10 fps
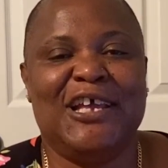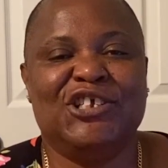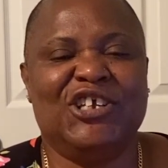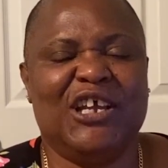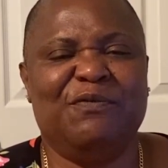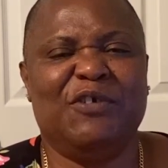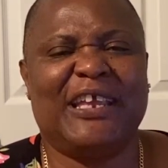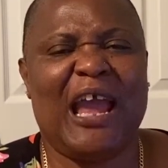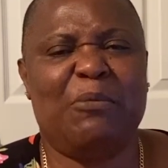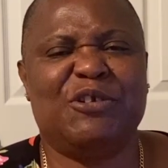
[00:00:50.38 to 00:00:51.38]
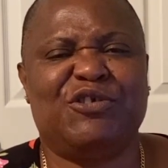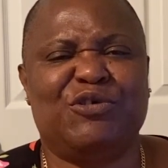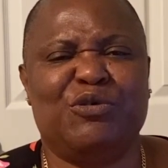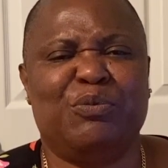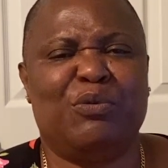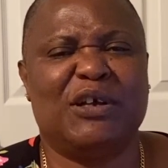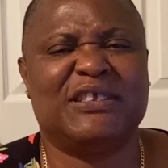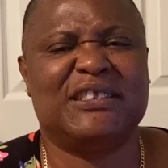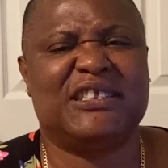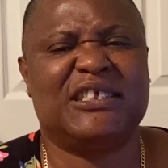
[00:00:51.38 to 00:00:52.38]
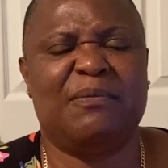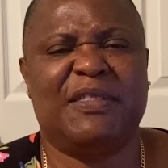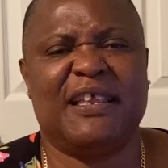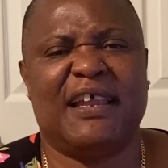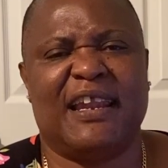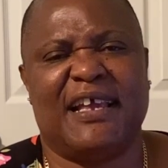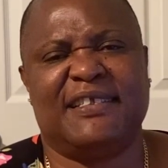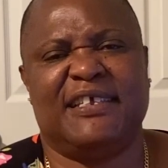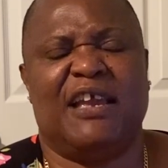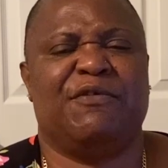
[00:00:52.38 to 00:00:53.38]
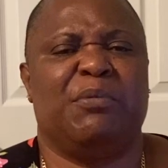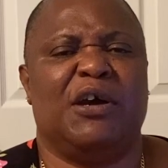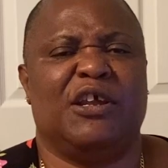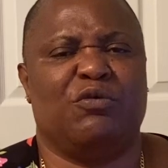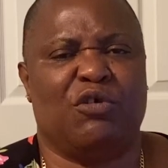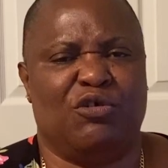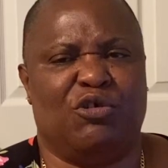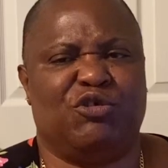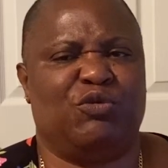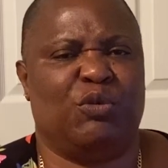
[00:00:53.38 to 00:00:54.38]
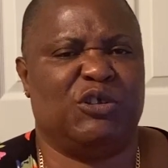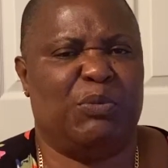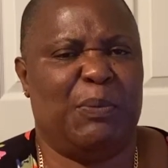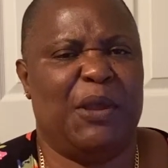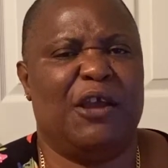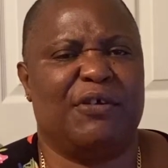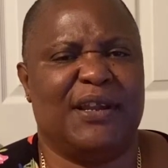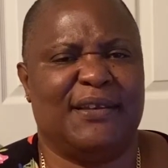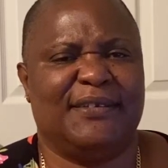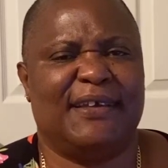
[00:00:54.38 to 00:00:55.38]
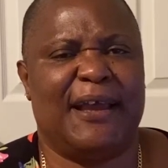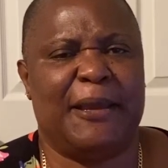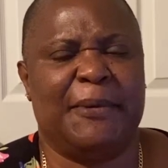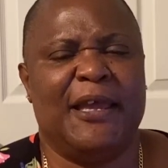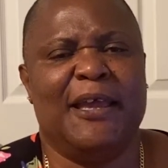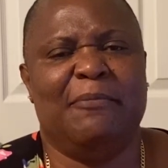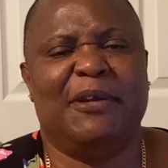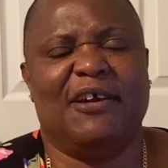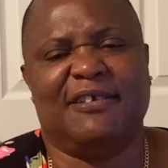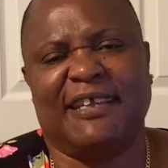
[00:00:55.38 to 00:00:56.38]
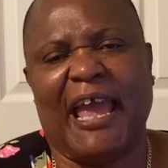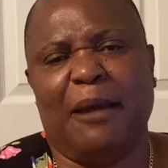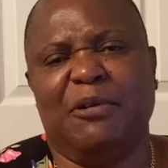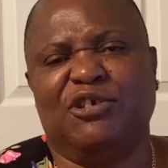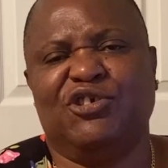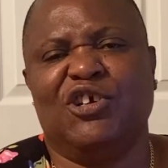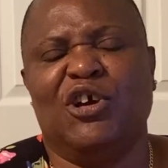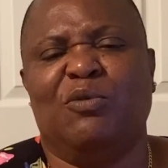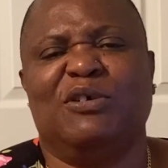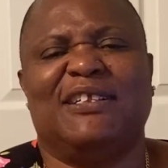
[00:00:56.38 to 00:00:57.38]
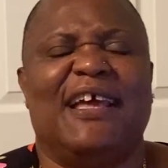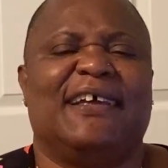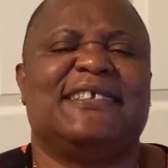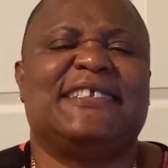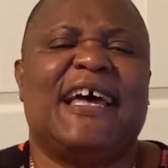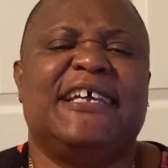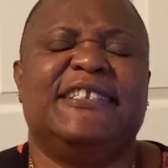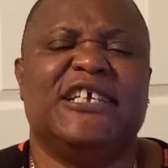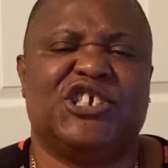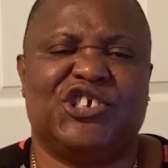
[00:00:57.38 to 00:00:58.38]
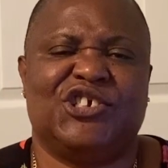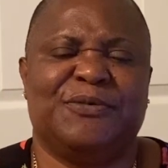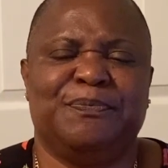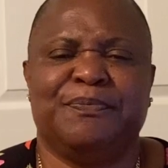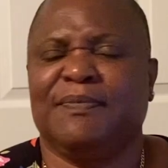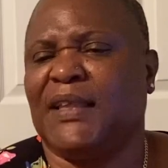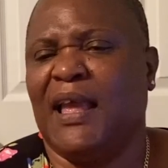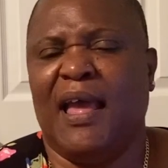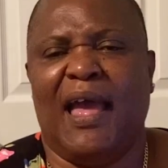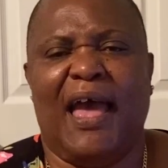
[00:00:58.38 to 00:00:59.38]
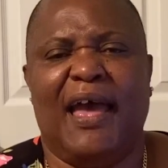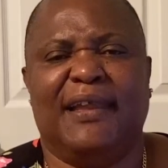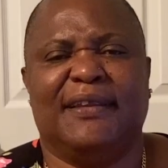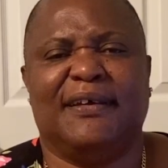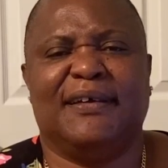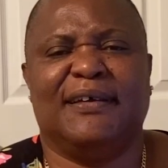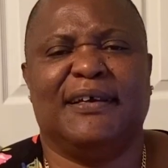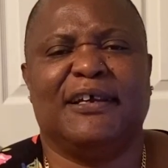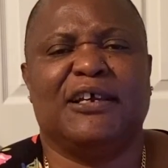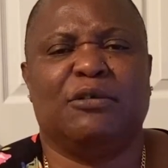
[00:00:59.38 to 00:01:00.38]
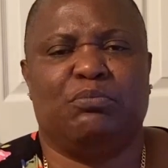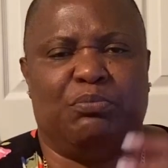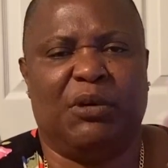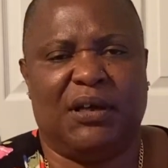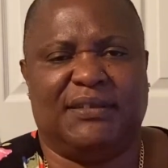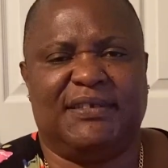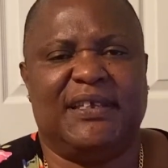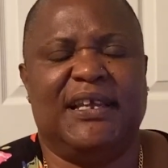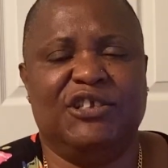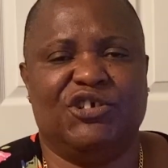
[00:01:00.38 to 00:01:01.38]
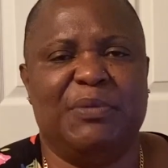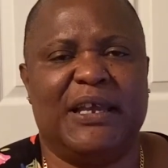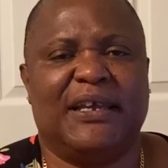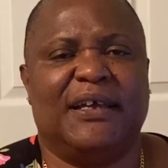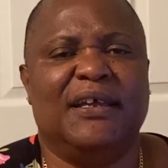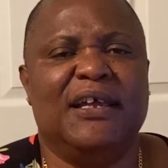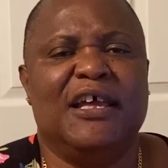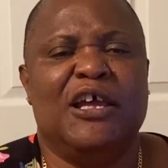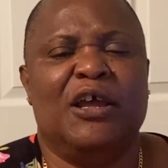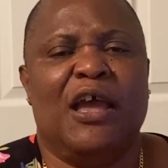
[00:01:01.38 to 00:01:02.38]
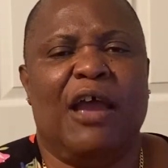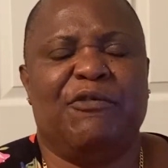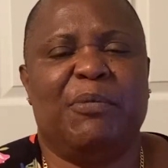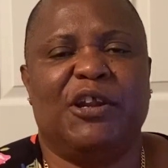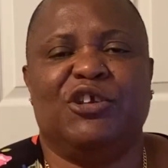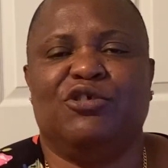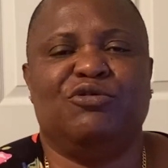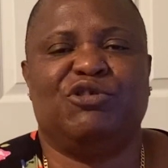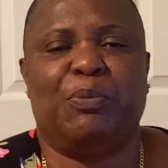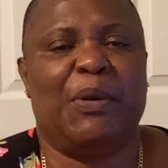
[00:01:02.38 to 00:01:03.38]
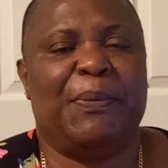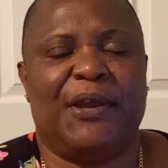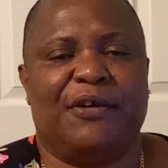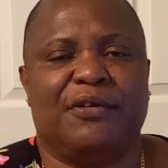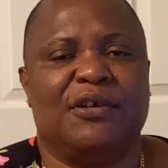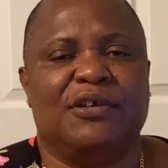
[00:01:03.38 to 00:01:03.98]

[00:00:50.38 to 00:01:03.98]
Chicken foot cabbage soup wasn't something that I see everybody around us was preparing at the time, because cabbage was like a side dish. But in Jamaica, everybody used to prepare